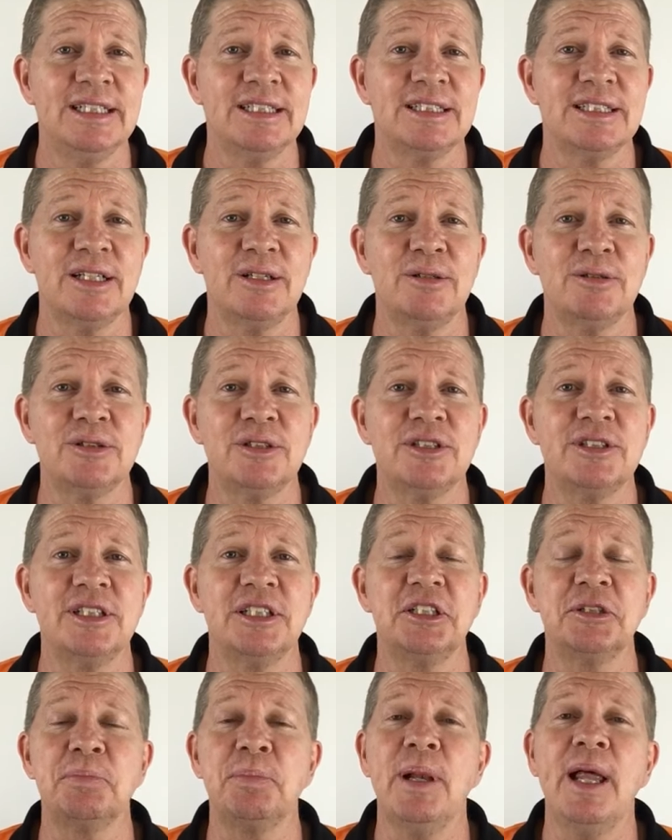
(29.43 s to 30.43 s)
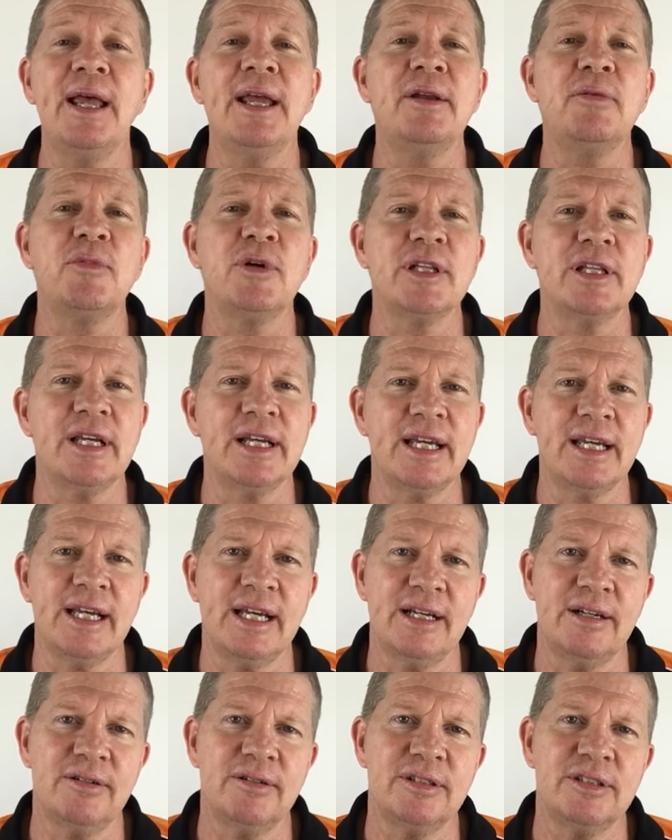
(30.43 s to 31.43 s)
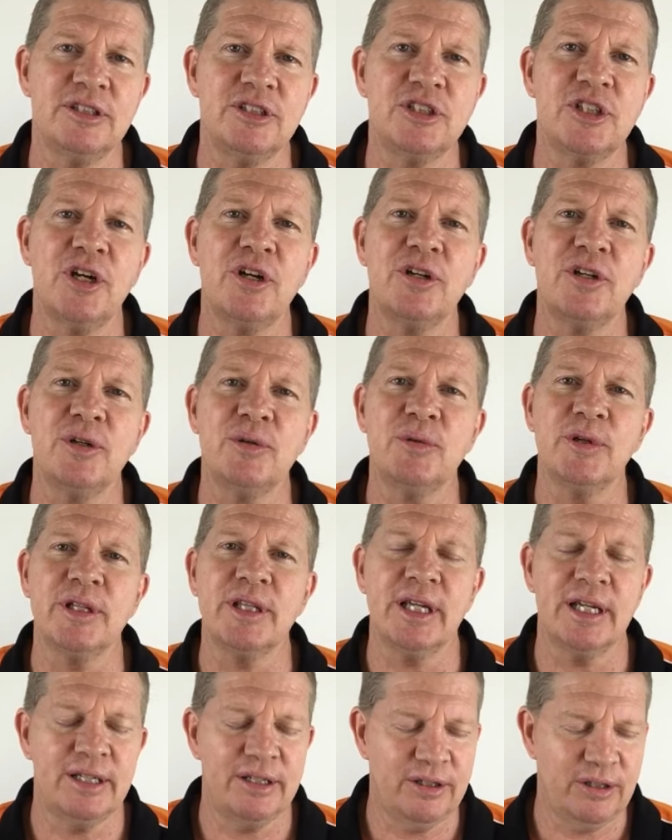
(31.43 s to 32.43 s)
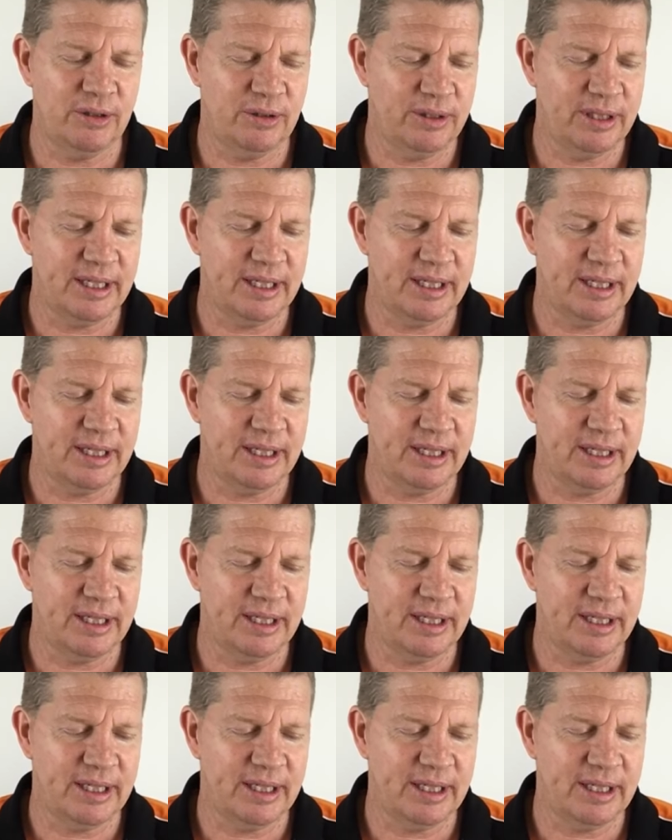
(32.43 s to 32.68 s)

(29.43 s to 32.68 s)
So I'll just explain what they are and show you what they do.